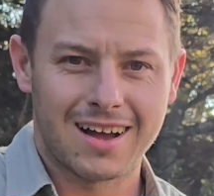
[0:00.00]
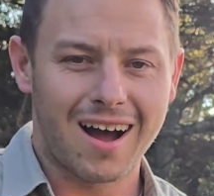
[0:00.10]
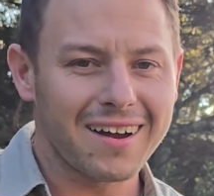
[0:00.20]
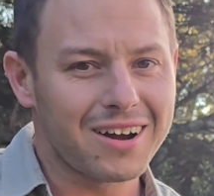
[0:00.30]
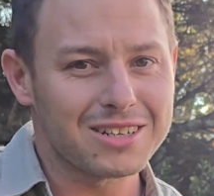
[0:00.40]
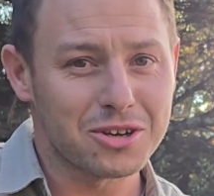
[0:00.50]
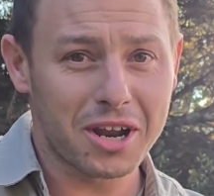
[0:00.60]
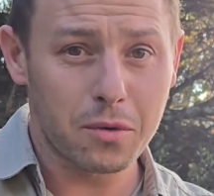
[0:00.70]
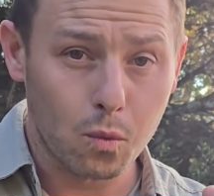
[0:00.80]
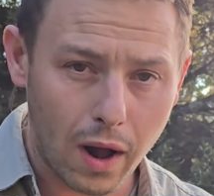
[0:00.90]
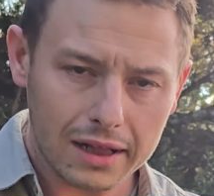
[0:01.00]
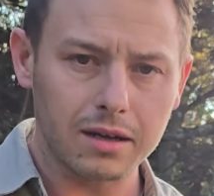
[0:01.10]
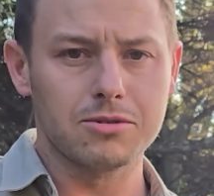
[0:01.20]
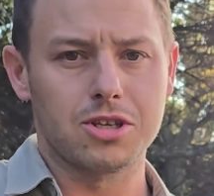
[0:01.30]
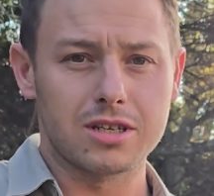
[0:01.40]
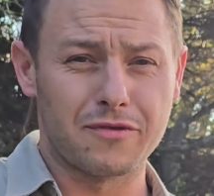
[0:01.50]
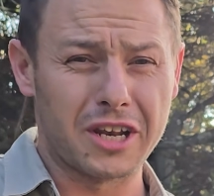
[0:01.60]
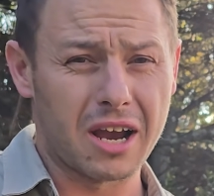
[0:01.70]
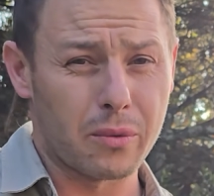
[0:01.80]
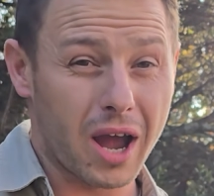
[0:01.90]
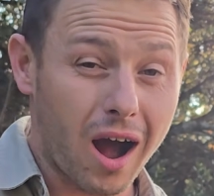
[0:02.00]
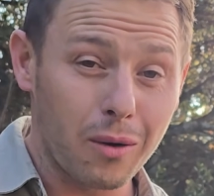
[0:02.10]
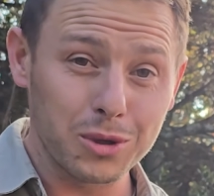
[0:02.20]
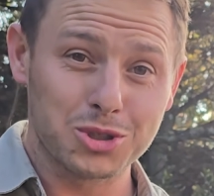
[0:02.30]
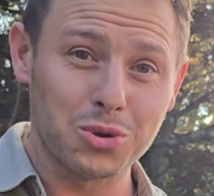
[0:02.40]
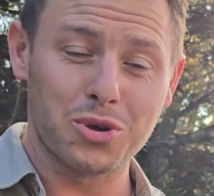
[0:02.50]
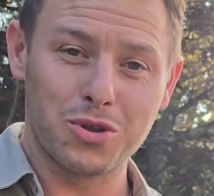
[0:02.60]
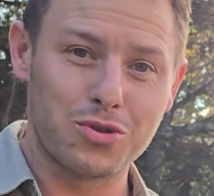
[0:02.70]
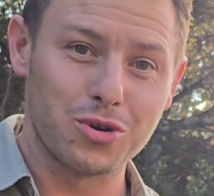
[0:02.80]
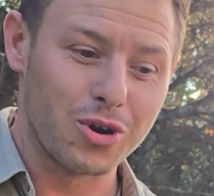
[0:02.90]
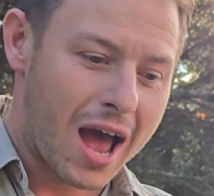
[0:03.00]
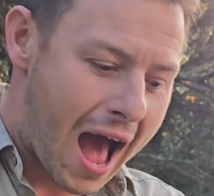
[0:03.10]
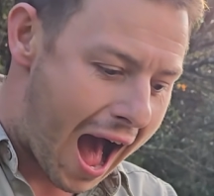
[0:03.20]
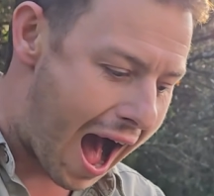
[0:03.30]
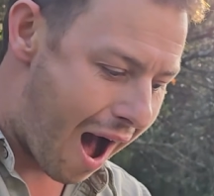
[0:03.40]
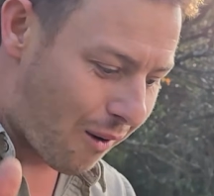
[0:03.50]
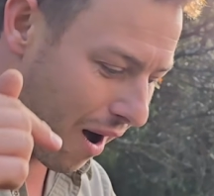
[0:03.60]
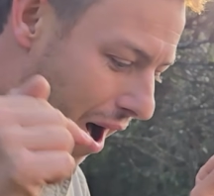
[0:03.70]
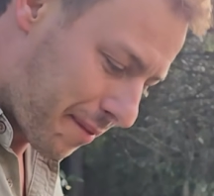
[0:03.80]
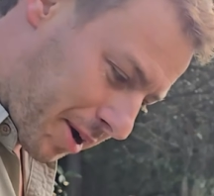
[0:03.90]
Hi guys, good day and welcome to this video where I will talk you through how I'm